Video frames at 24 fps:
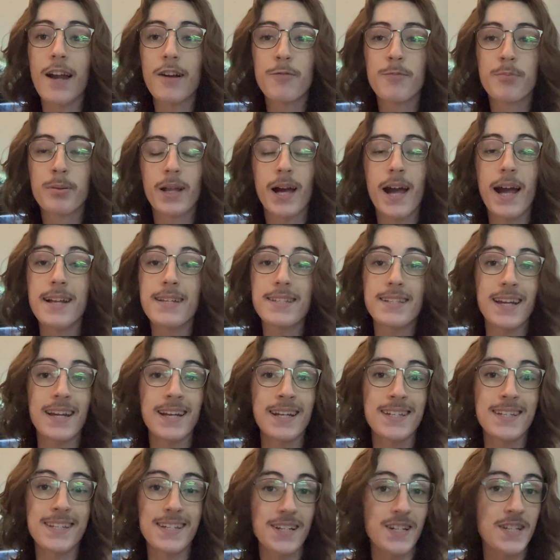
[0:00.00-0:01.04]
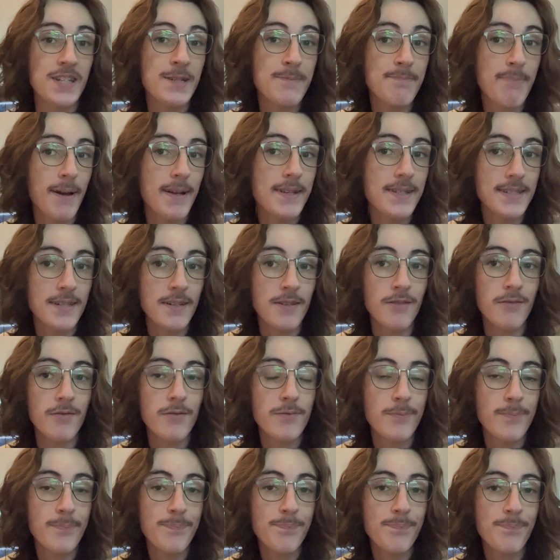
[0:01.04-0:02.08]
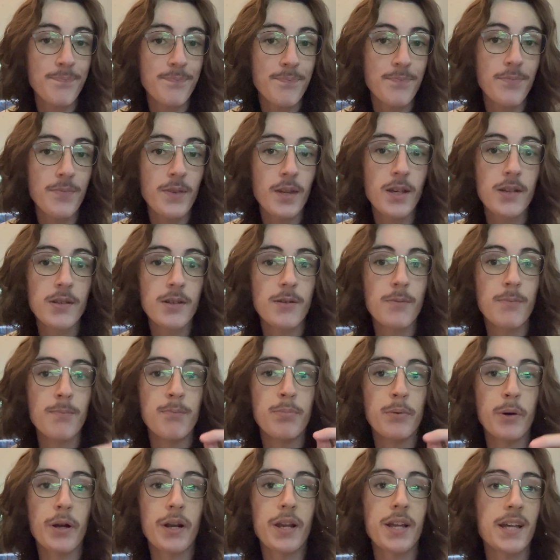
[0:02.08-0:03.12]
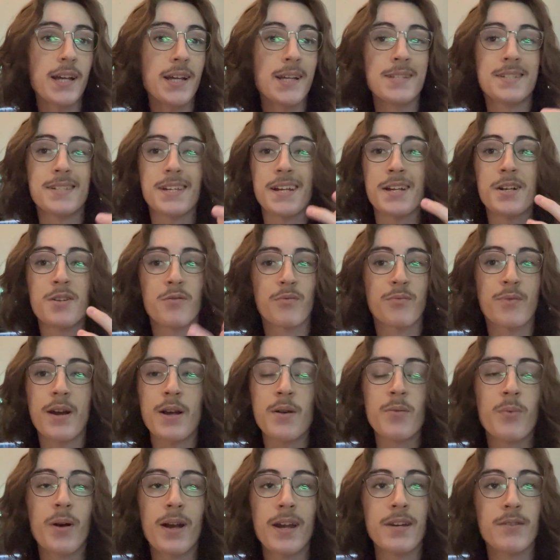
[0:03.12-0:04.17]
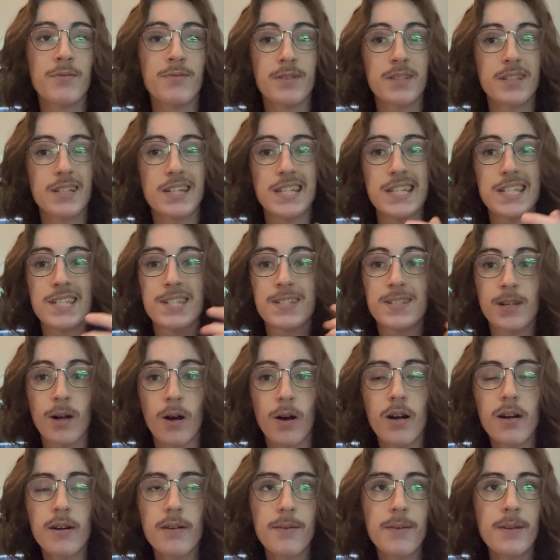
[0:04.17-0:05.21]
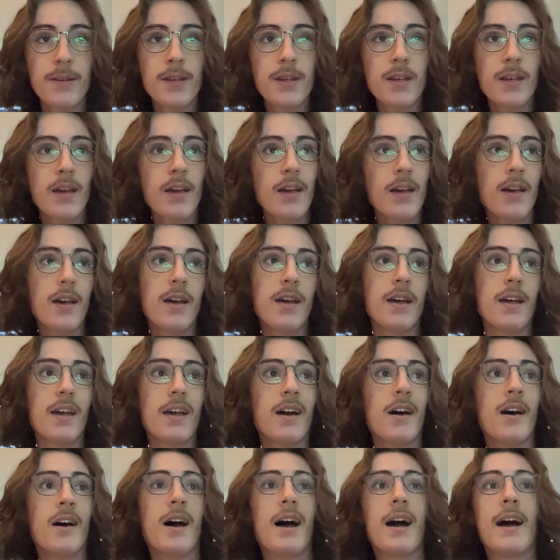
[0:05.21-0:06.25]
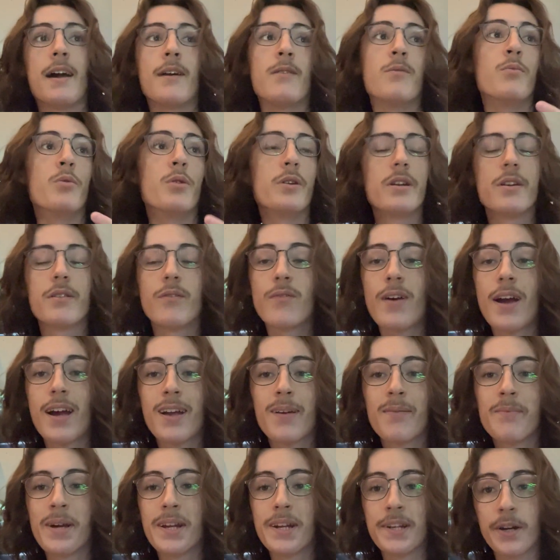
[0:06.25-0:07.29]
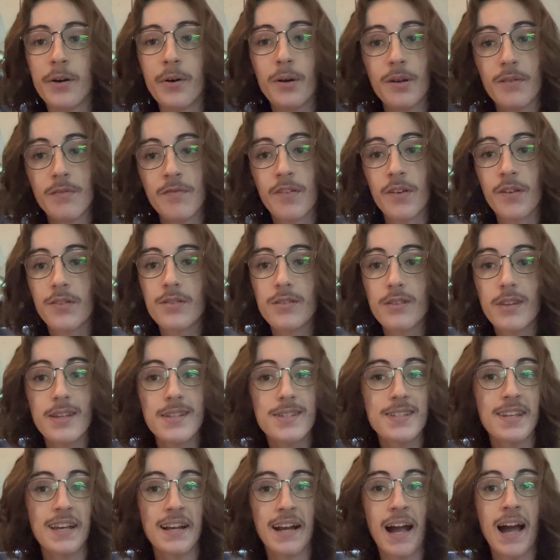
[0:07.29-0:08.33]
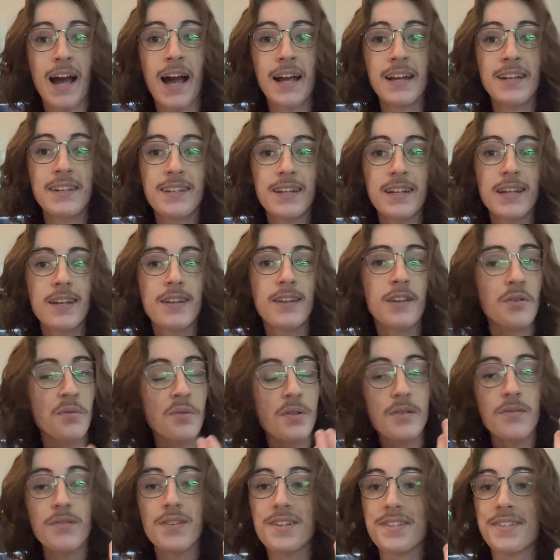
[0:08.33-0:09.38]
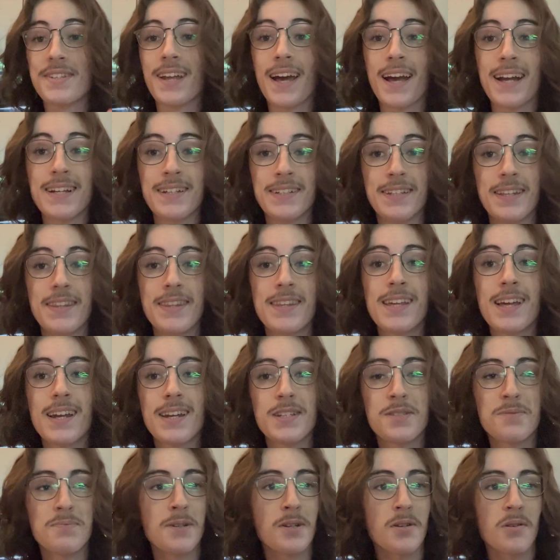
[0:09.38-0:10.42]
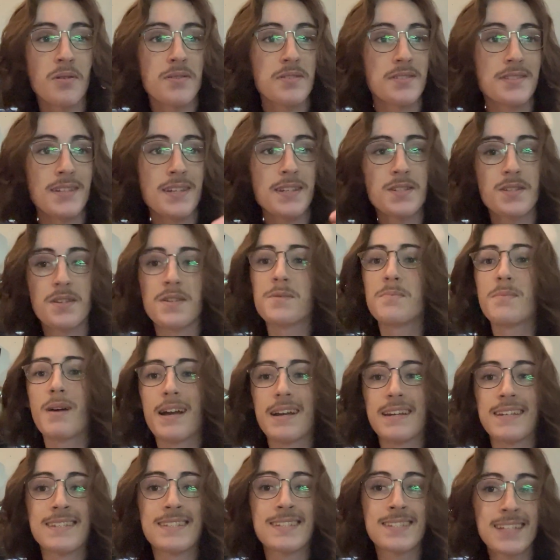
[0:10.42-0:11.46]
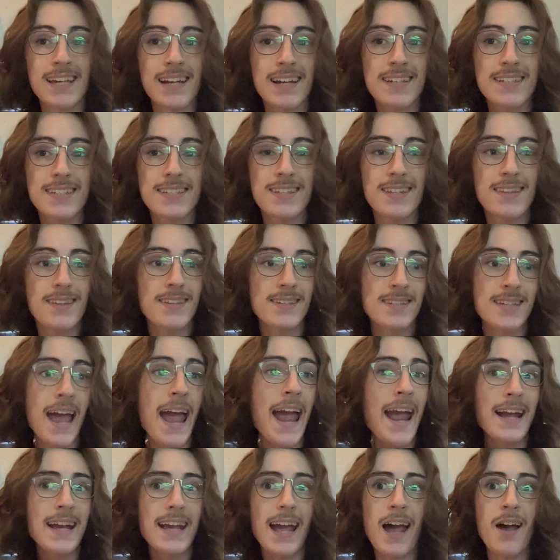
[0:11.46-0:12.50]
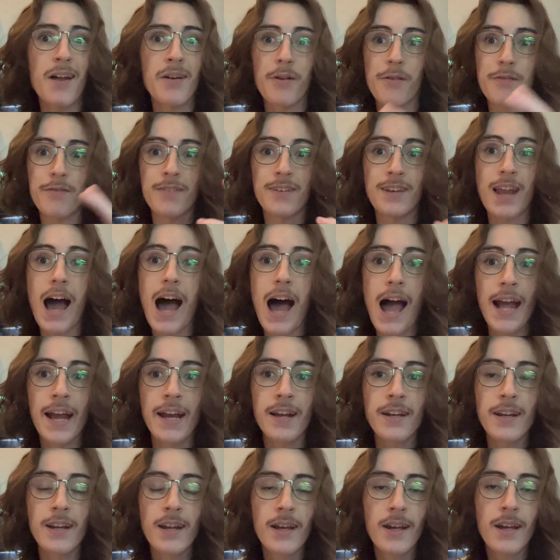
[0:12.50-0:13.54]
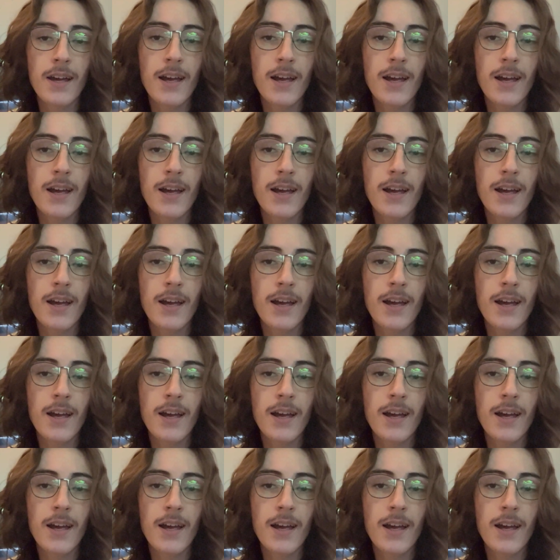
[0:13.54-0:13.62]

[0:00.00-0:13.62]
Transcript: of plants. It is expensive, but it's a great way to really start. I wouldn't recommend going filterless like I did. The only reason I did that is because this is my 6th tank out of 9.